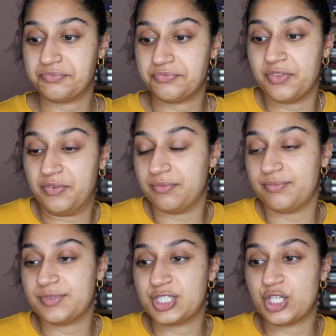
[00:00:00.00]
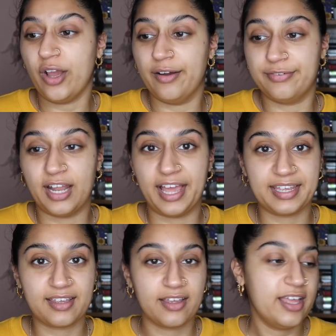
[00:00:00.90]
the stuff
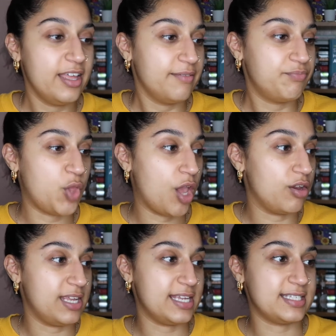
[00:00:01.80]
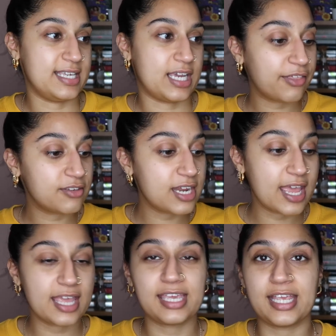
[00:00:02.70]
like, not only is he
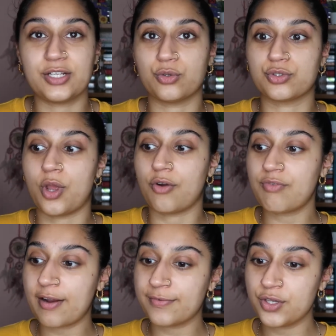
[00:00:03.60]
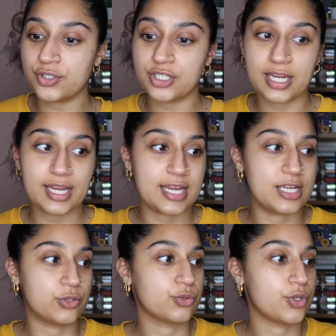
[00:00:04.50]
ethnic, he's also a refugee,
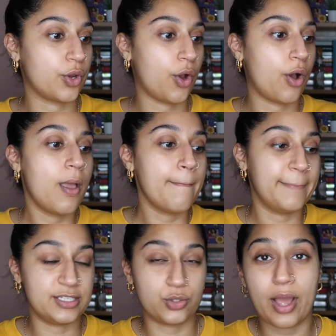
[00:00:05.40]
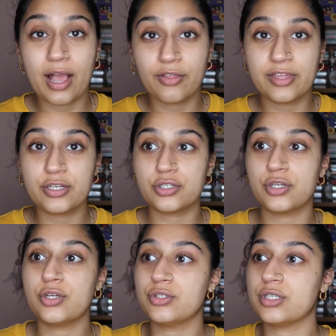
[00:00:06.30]
he's also got mental health
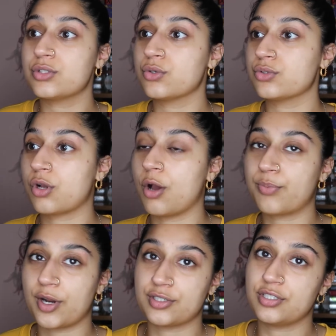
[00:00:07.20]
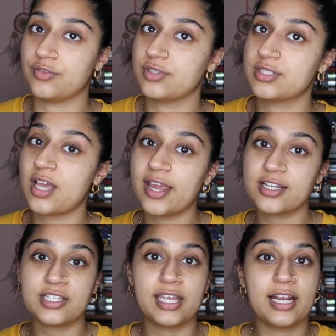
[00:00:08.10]
issues, he's also got pressures of
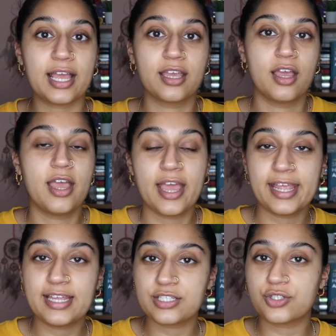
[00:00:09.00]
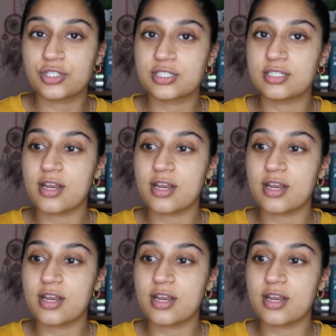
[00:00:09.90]
society, like he's just